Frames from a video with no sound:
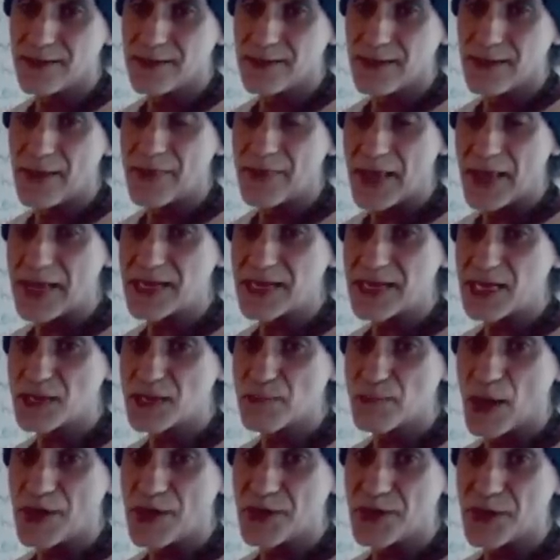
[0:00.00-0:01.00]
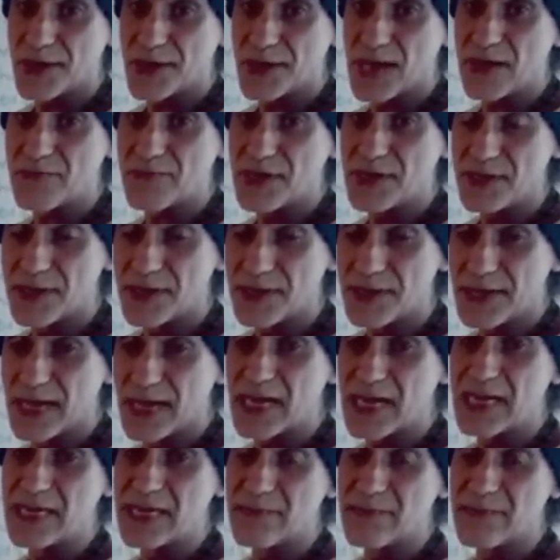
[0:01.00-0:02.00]
And that is by not having the
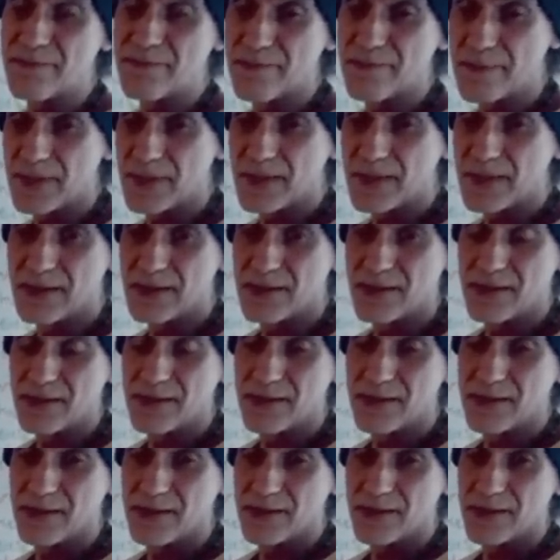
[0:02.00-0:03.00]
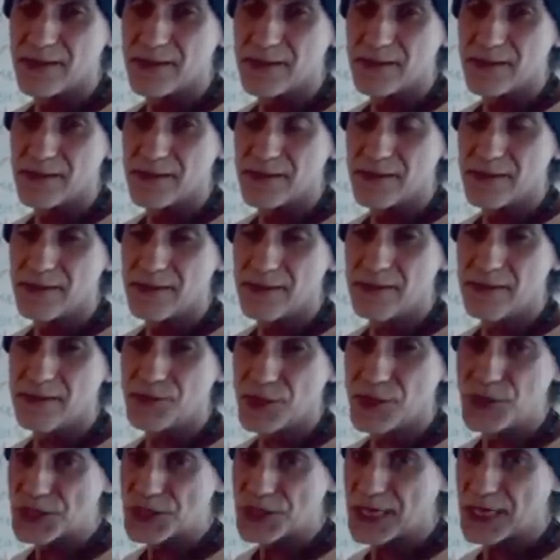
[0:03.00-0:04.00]
name.
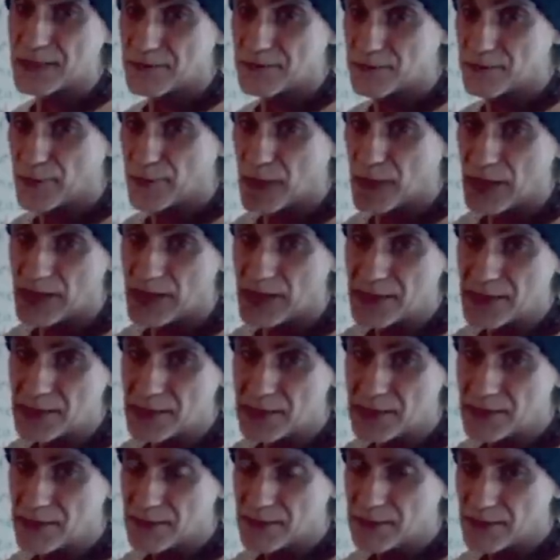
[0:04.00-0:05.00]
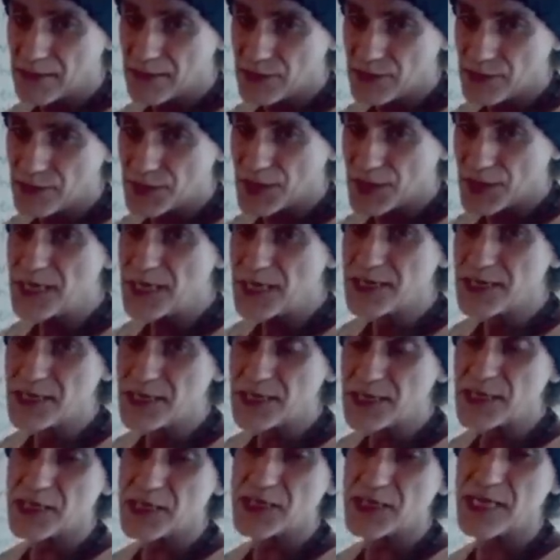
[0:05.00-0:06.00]
And just by
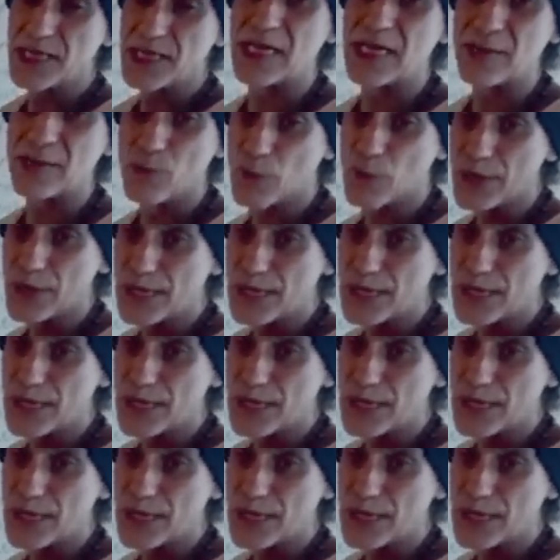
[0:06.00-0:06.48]
Jesus' name